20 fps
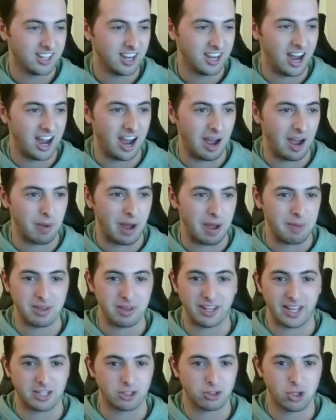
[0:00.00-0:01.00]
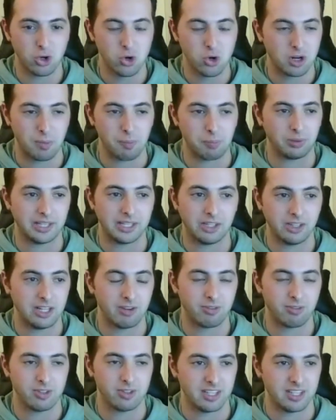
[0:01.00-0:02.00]
I mean, like two completely
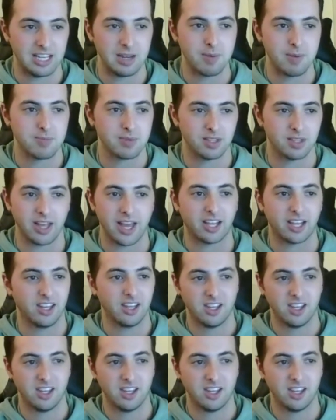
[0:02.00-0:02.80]
different teams, and like